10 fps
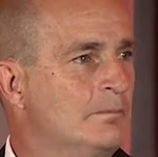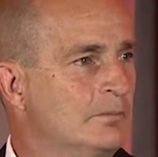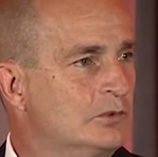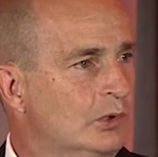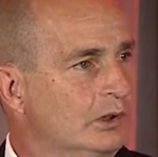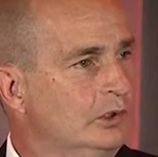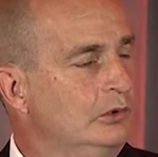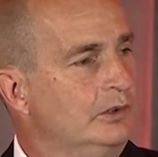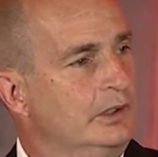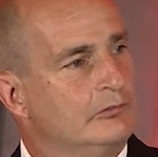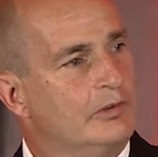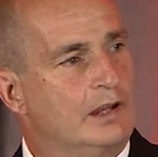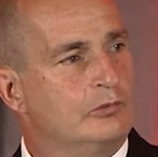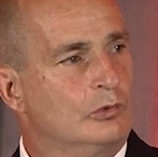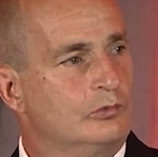It's what Lou and them
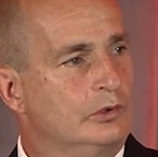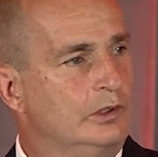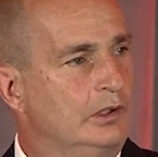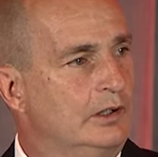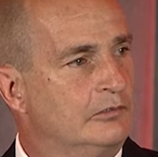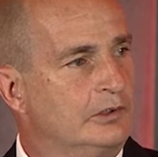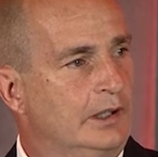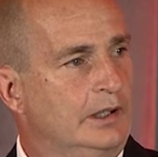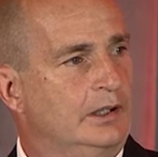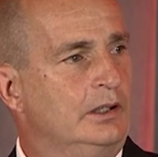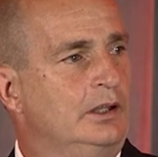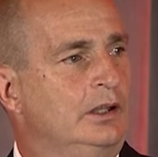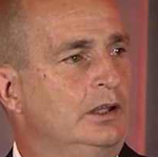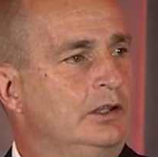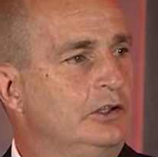fight for for you every day.
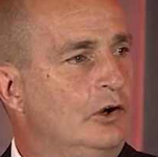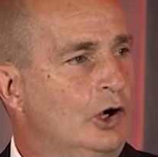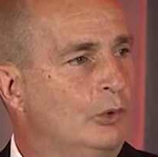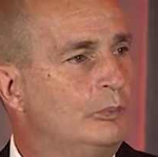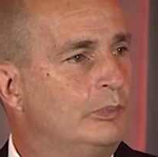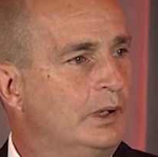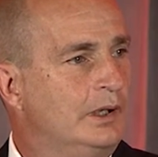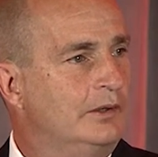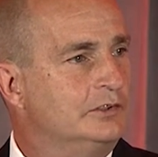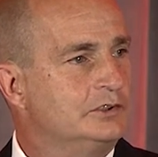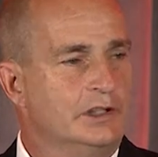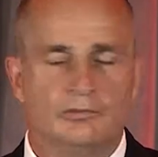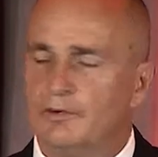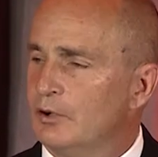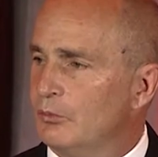You hope uh, that you get a
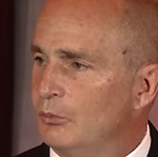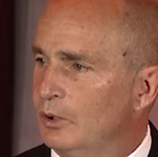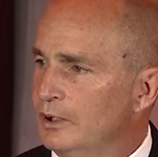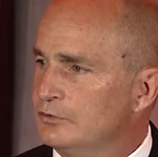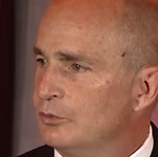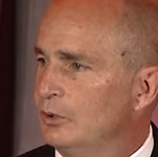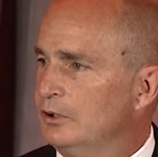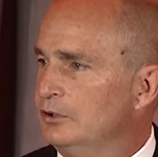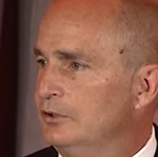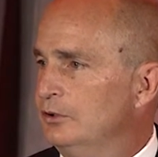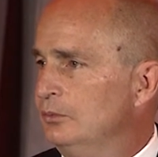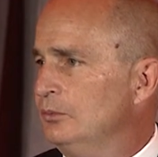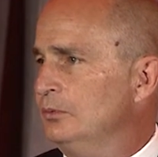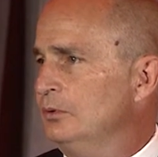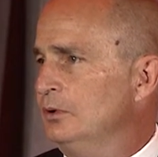fair wage for what you
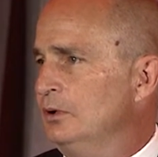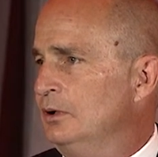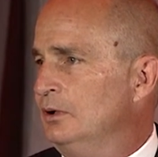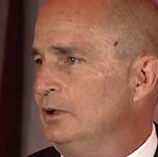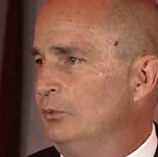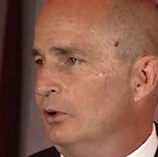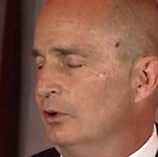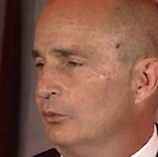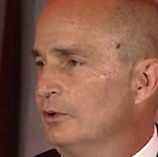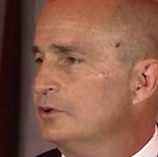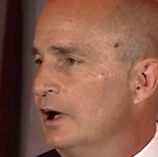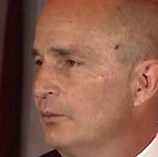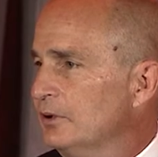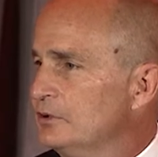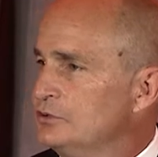do. You want a little
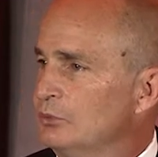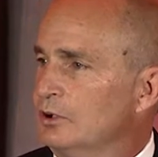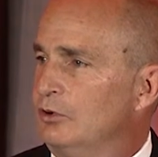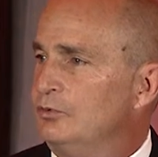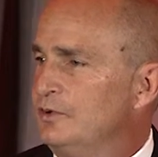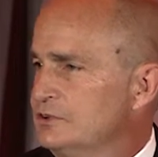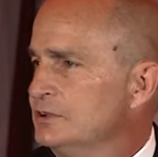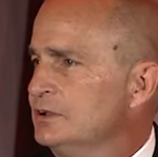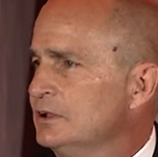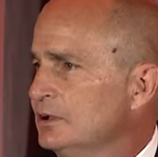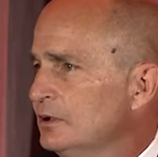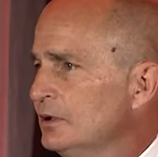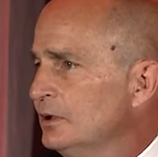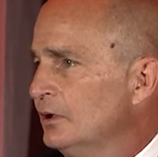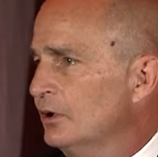retirement because you want to go fishing
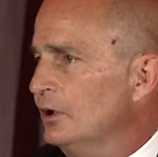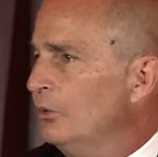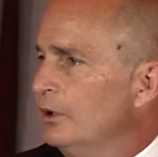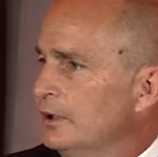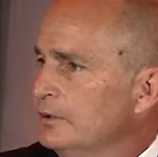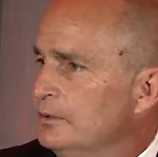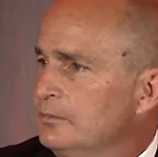or go hunting